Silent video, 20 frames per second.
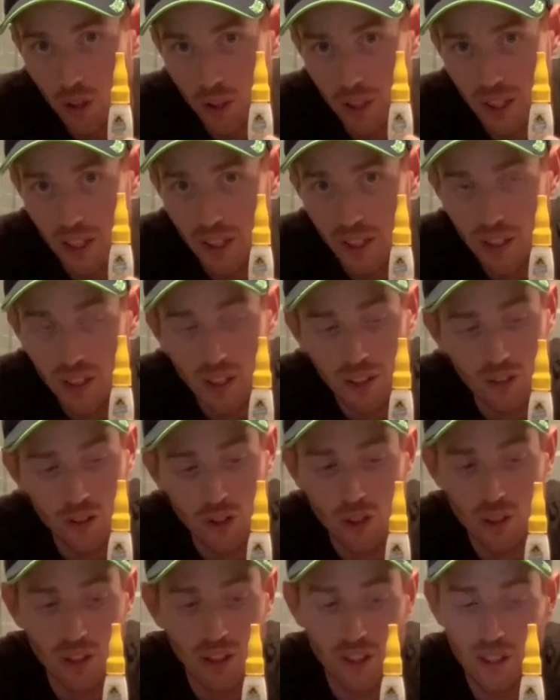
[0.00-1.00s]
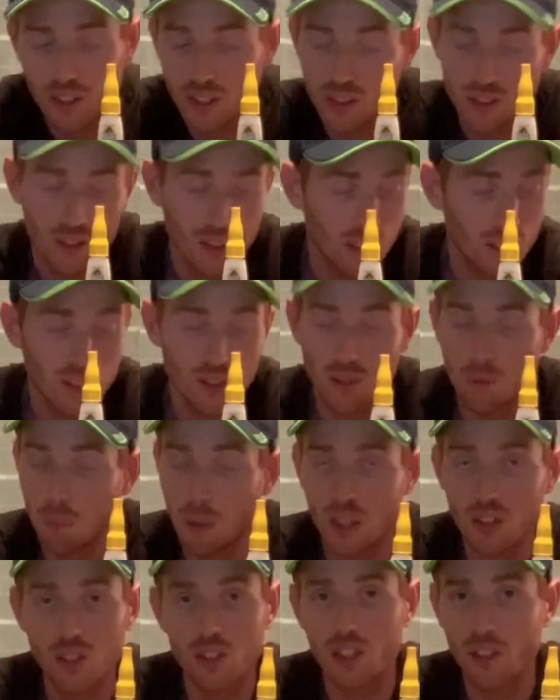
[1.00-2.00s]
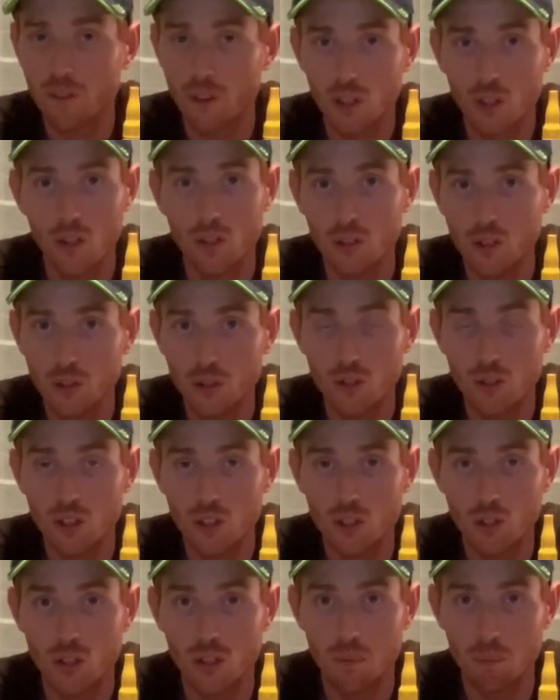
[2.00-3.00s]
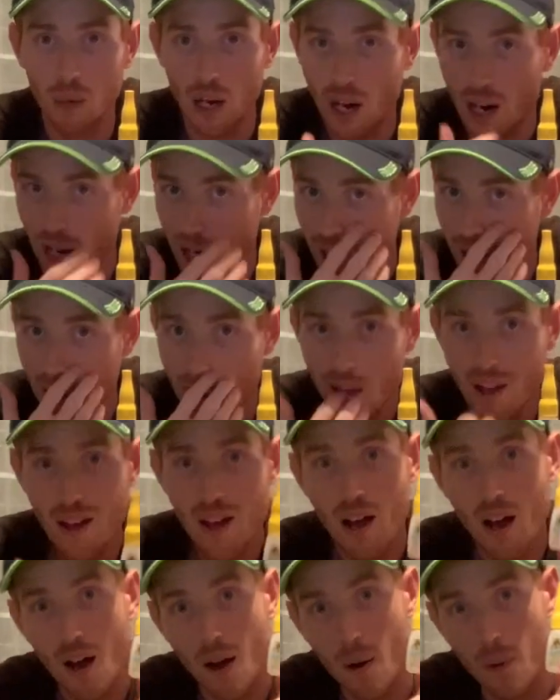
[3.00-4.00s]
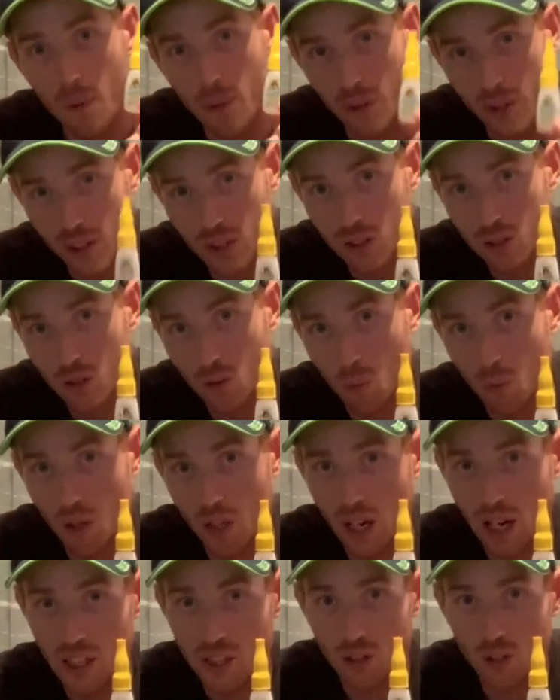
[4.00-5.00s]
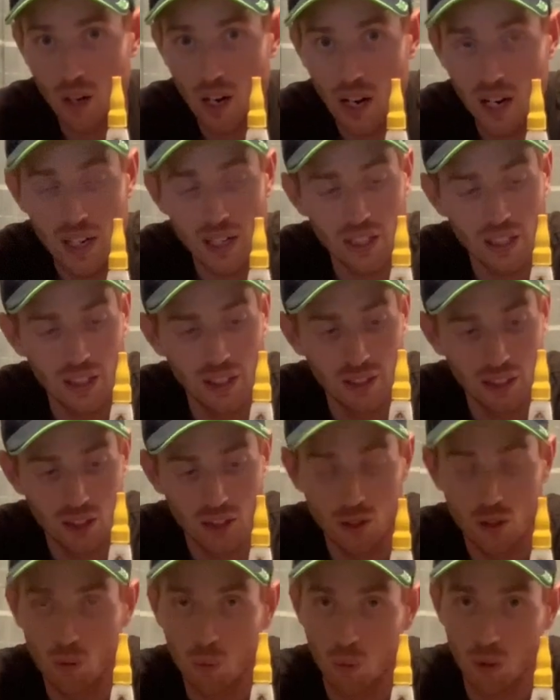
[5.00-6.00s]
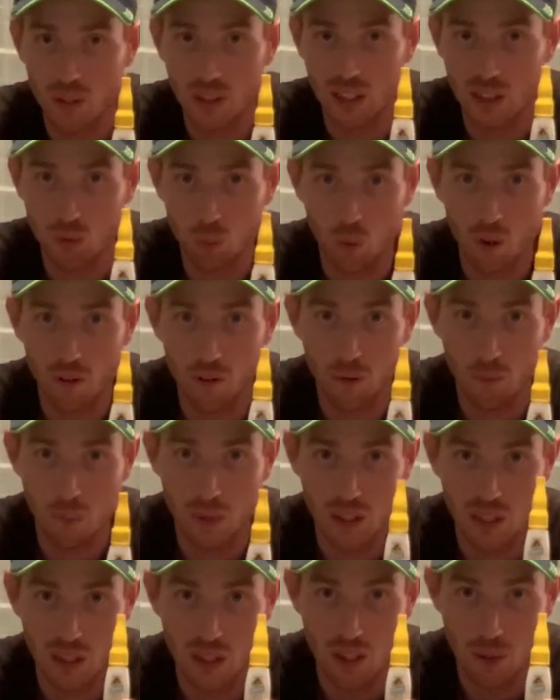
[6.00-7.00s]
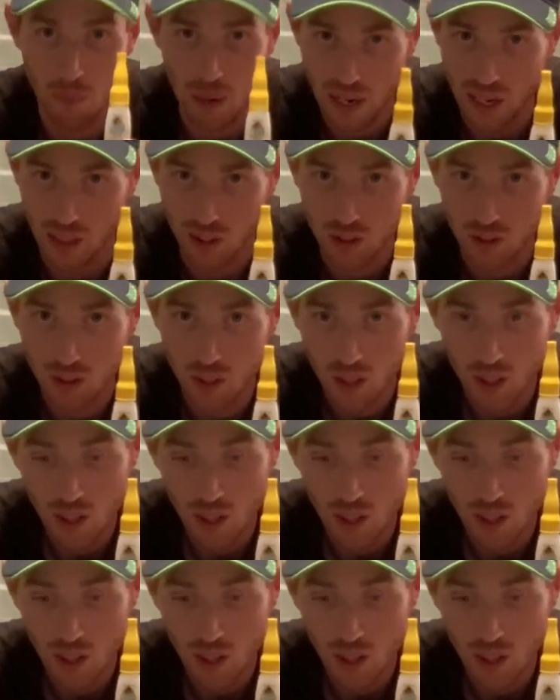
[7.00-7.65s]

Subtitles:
Okay. There's a bunch of different glues that you can buy. This is the one I tried, and this is the one that's worked for me the best.